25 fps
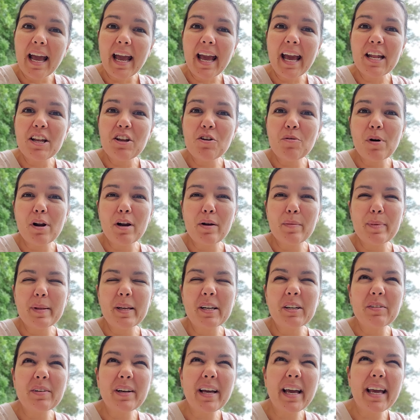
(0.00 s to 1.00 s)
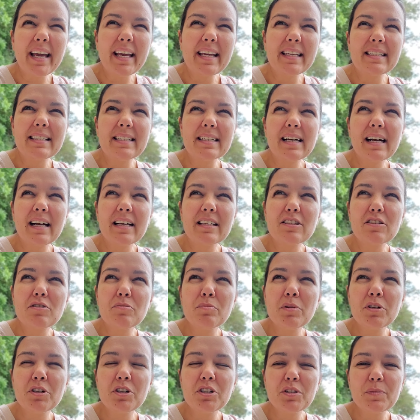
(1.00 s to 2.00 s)
And you want to be like, okay, is the
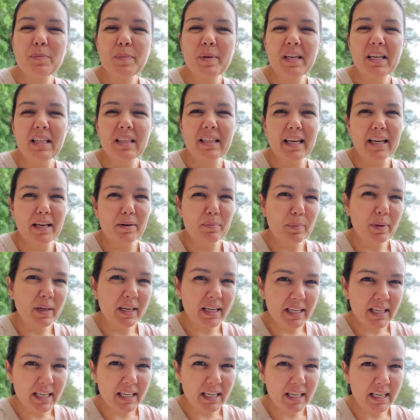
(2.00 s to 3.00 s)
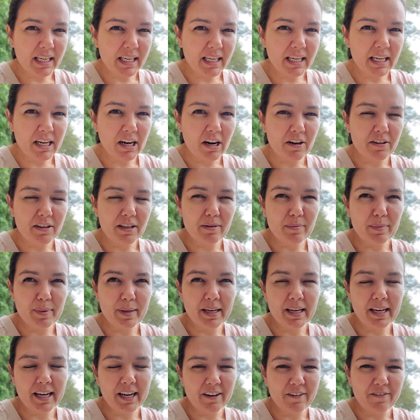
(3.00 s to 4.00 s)
customer just being picky? Are they
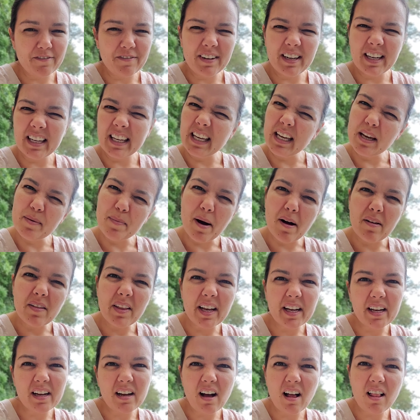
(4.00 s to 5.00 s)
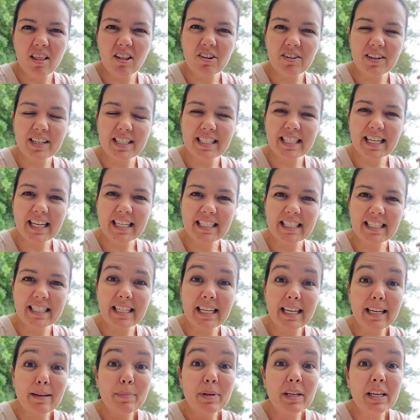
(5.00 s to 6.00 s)
being kind of finicky about color
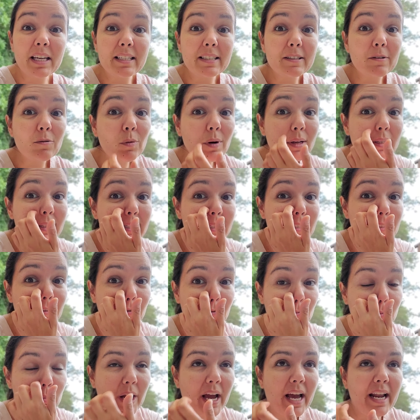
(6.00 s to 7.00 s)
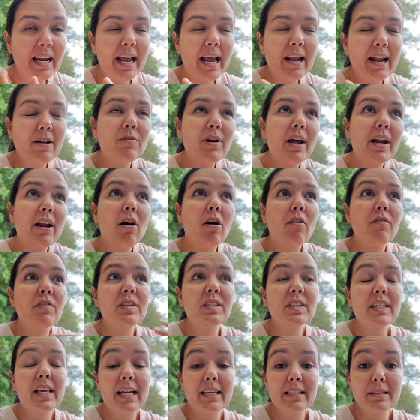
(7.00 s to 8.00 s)
intensity? Because it was still red, and red
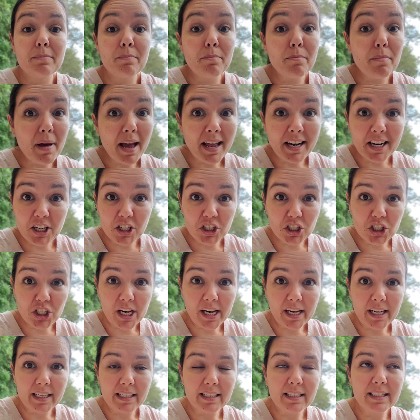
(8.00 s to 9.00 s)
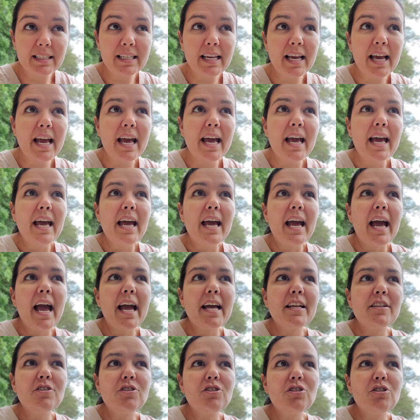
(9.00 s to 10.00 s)
obviously has many shades.
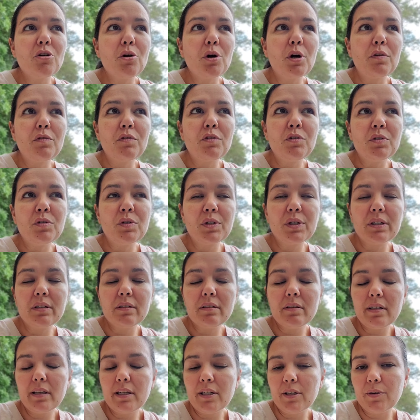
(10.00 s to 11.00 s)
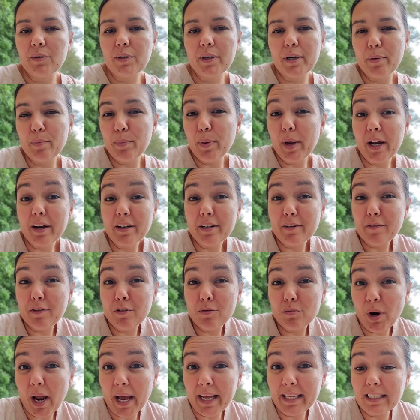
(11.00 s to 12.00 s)
And so if you compare
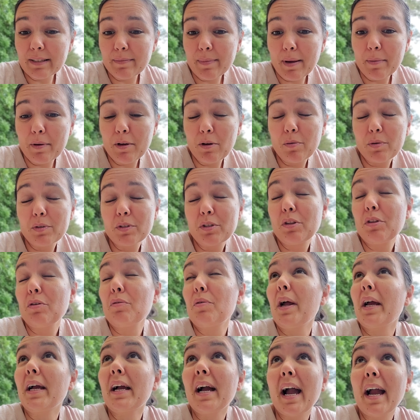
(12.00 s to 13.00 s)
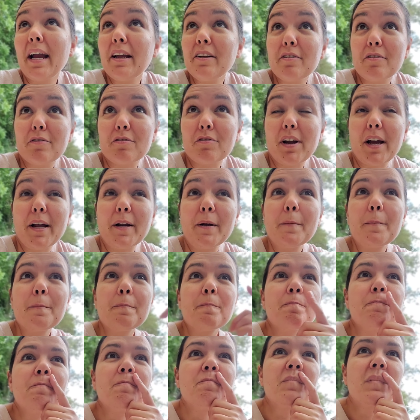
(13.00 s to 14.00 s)
different reds, maybe it wasn't the right kind of red.
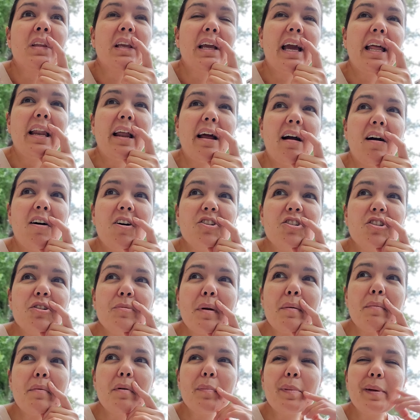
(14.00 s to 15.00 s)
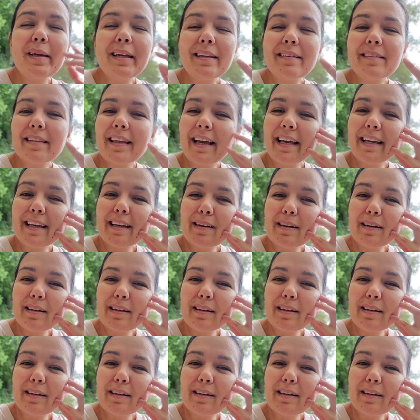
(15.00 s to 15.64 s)
And I also remember being I